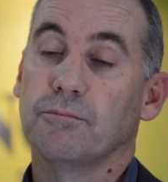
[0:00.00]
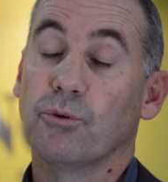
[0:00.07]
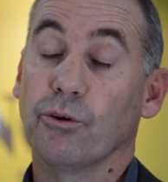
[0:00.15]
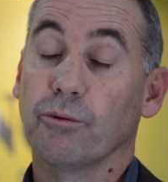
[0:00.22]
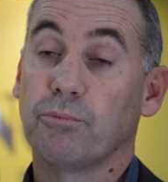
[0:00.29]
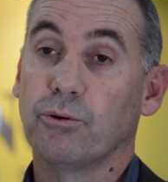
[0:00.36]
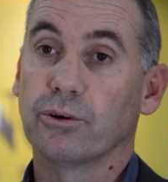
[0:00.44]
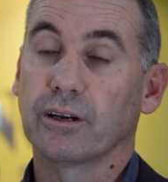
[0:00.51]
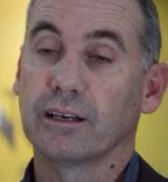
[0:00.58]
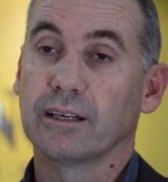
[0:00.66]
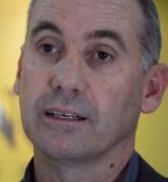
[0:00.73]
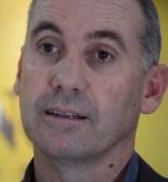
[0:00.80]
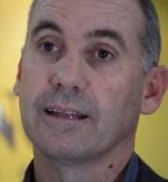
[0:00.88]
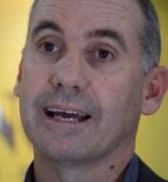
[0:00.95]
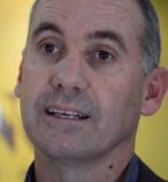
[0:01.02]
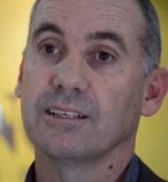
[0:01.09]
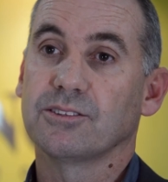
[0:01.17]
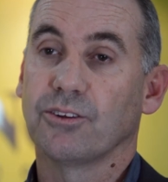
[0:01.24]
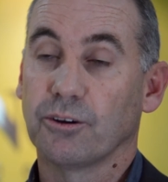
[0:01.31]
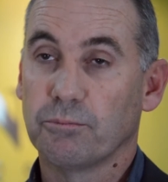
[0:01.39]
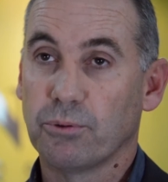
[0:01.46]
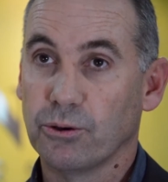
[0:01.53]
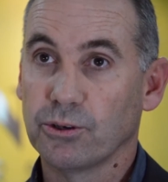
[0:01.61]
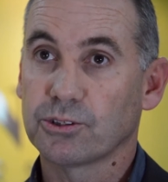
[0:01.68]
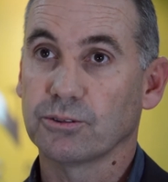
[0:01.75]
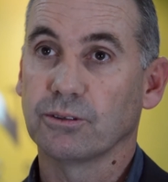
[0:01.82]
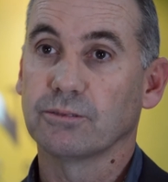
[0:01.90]
More importantly, that is not a
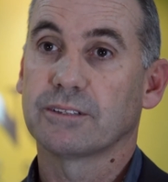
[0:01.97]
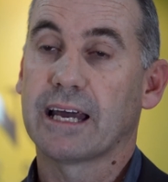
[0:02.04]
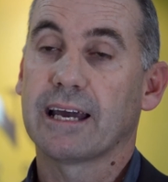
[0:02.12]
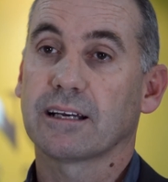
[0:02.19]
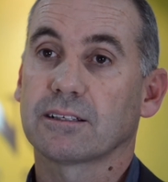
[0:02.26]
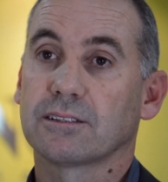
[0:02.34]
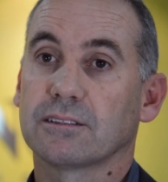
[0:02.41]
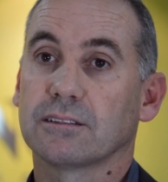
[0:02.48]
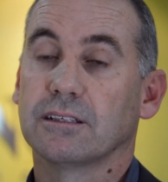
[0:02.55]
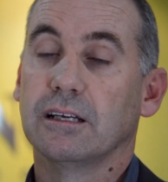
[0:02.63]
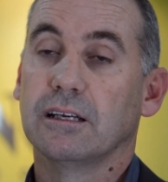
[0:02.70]
personal tax.